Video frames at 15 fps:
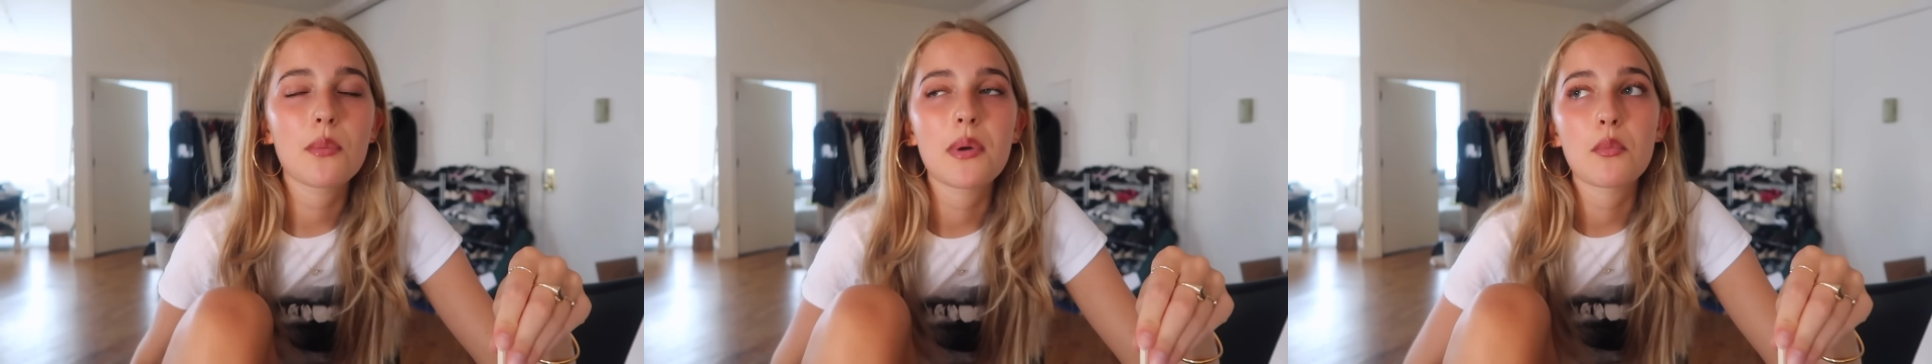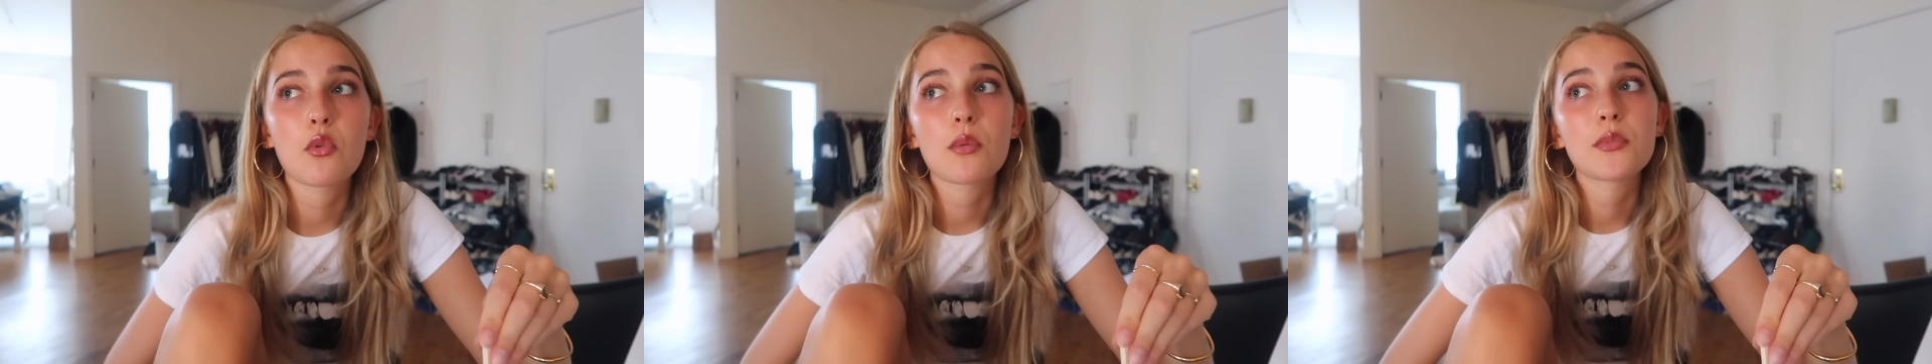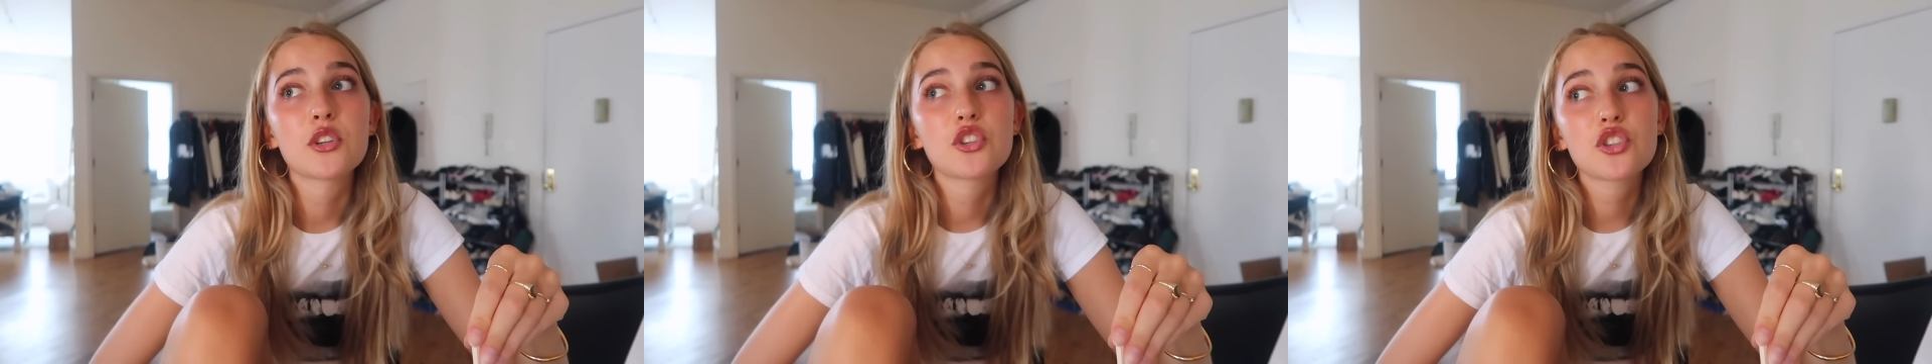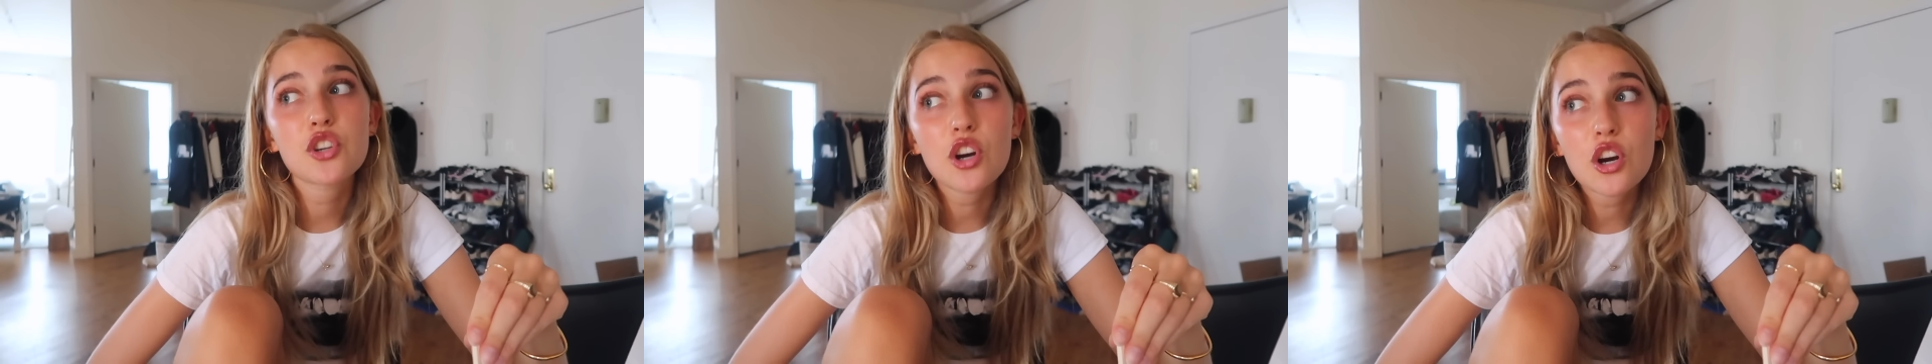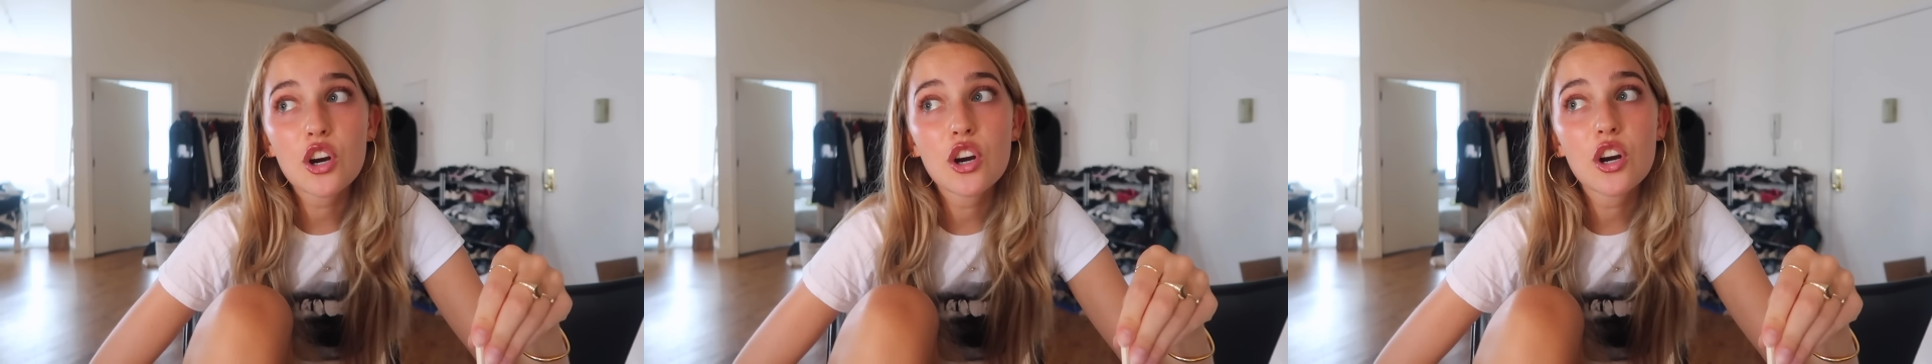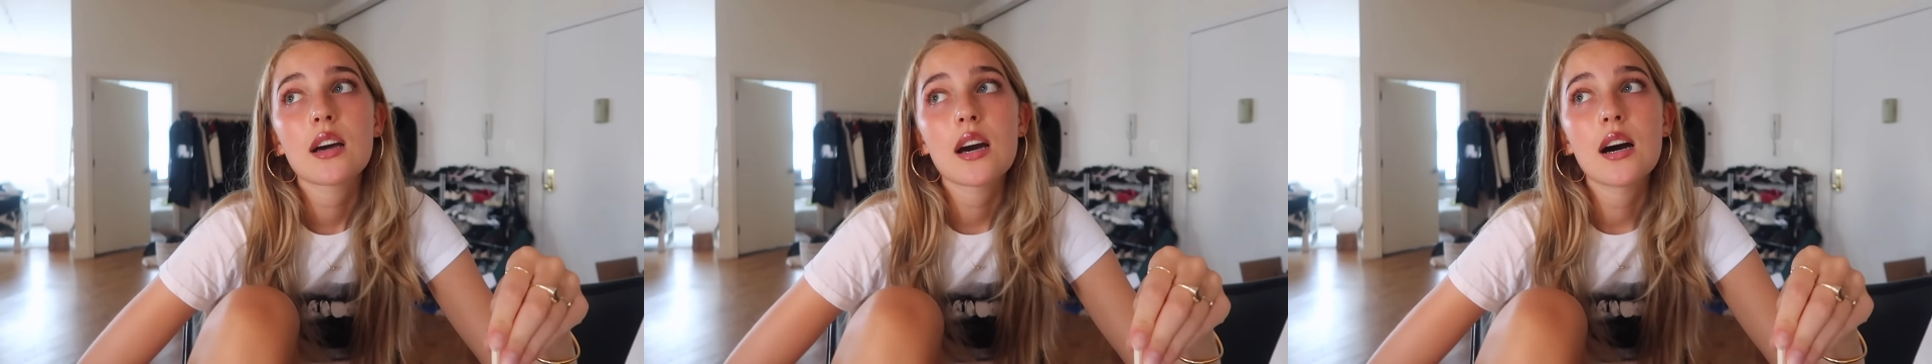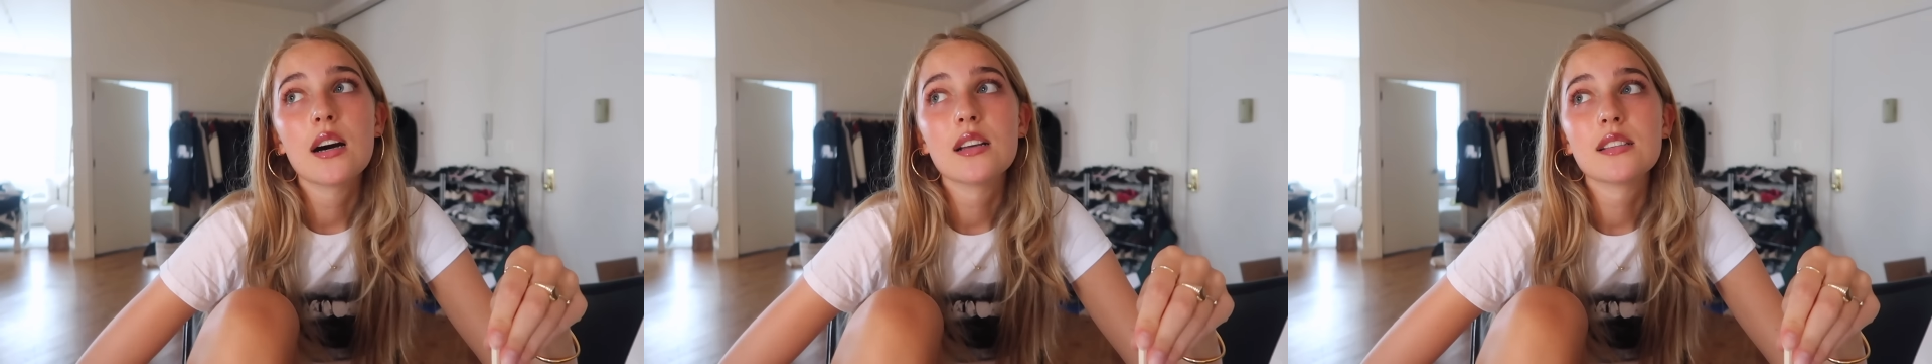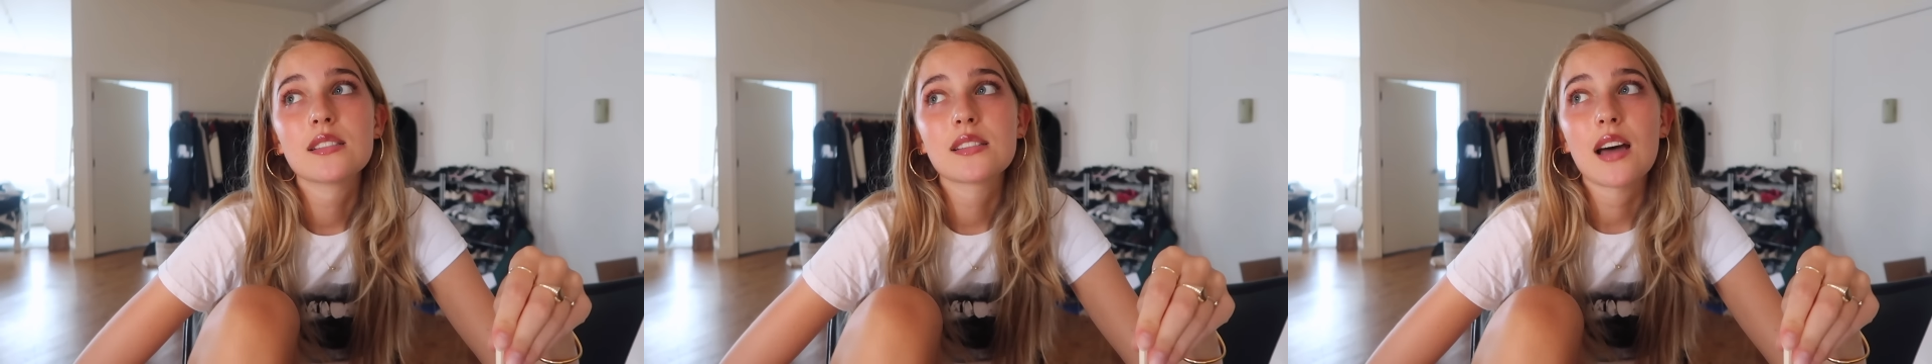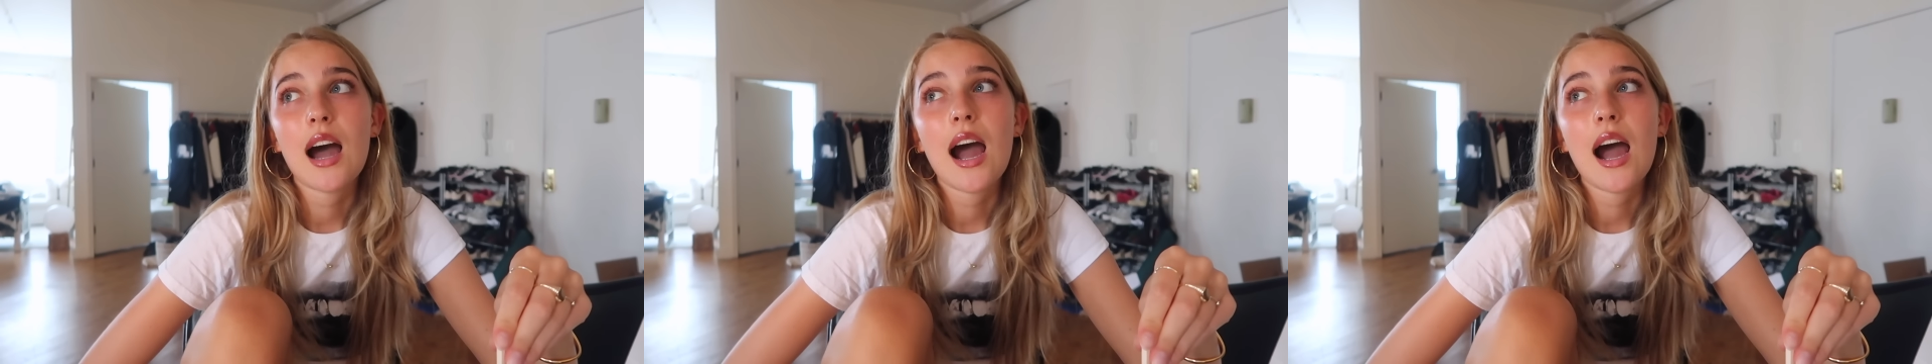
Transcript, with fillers: a bit more mature because